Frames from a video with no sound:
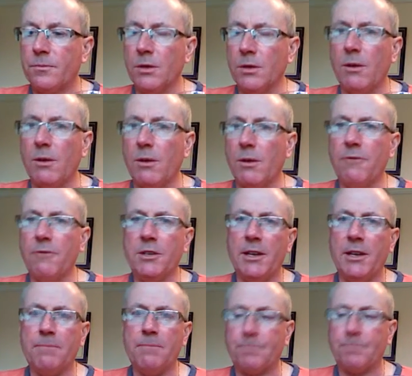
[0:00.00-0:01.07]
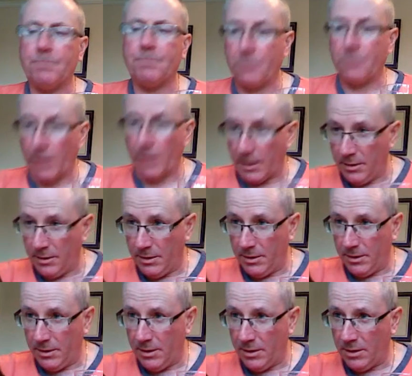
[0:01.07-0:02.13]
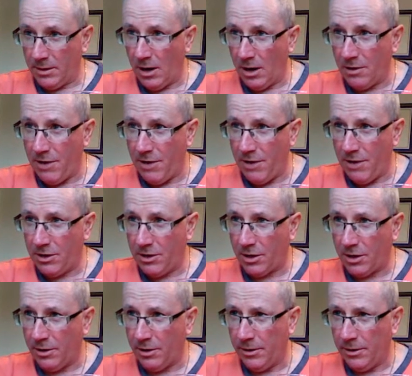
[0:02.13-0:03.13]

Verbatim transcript: Quite refreshing that. Like a, it says, lager-esque.